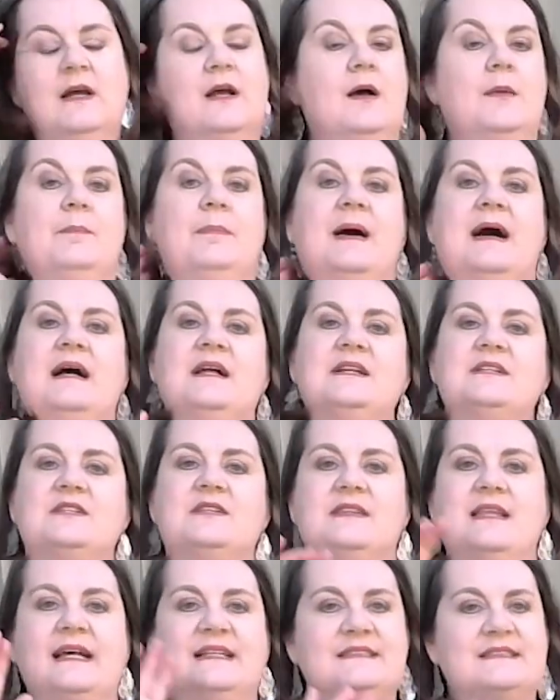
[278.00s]
but
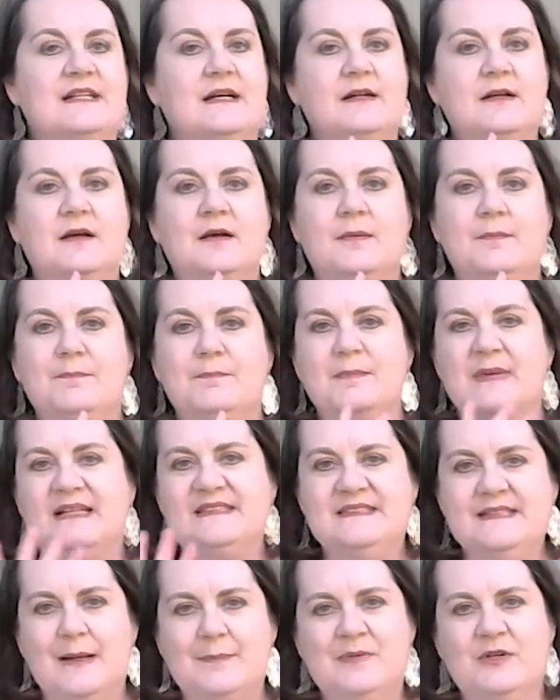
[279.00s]
that's going to
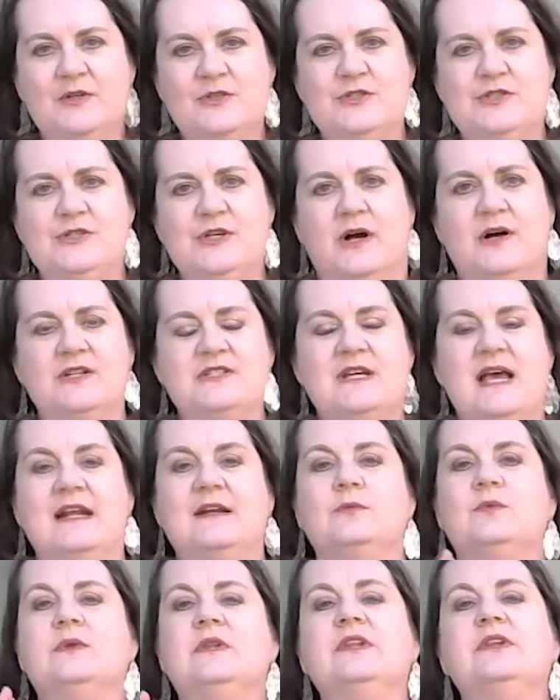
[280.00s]
mess up your shot and
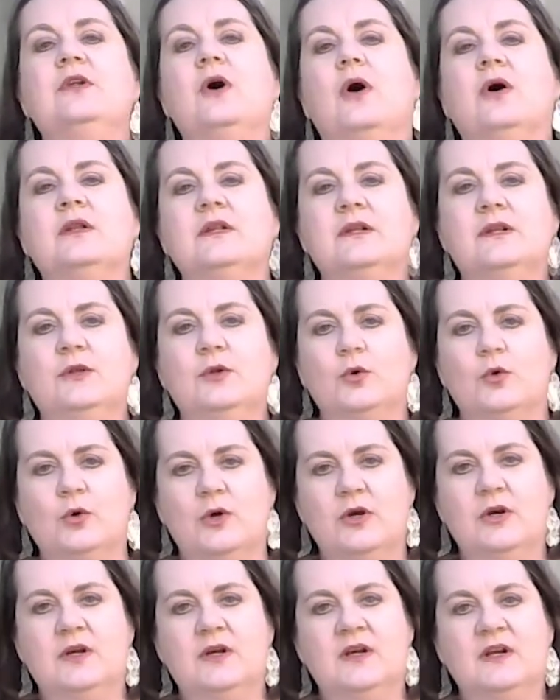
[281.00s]
it will not
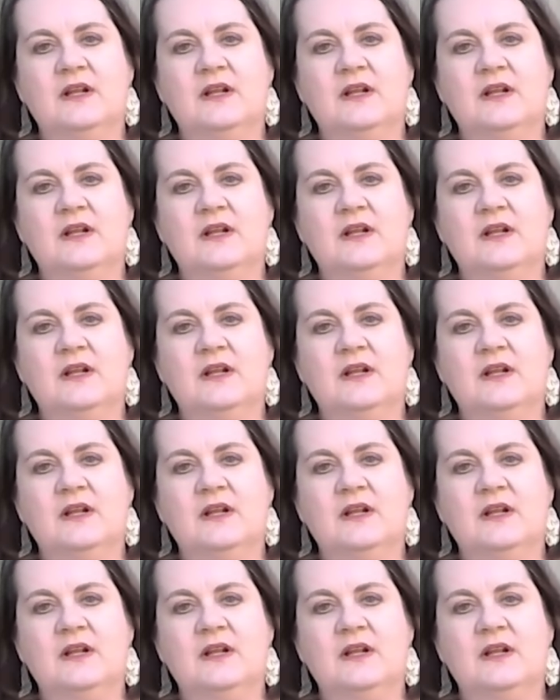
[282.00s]
look